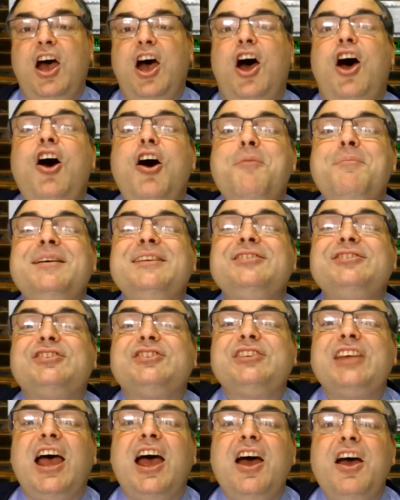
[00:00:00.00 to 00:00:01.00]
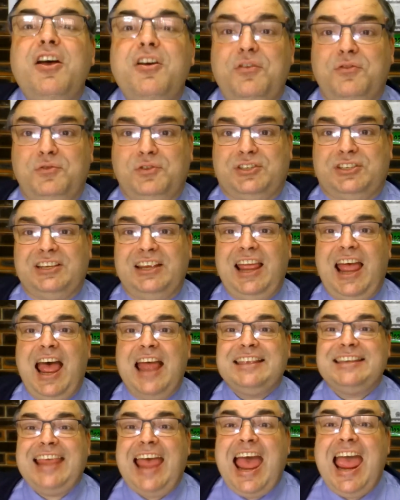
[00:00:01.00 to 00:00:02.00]
Herman Seaux's,
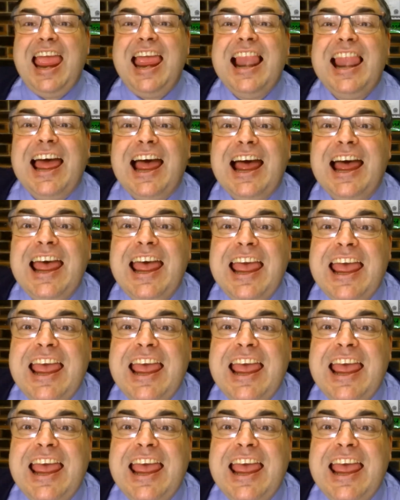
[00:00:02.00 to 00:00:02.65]
a tailor